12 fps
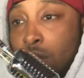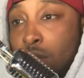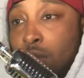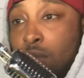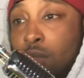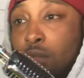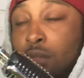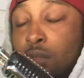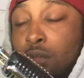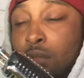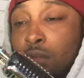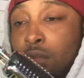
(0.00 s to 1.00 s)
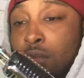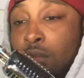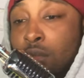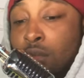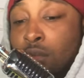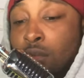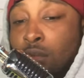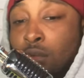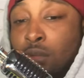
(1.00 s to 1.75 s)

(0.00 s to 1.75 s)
[no speech]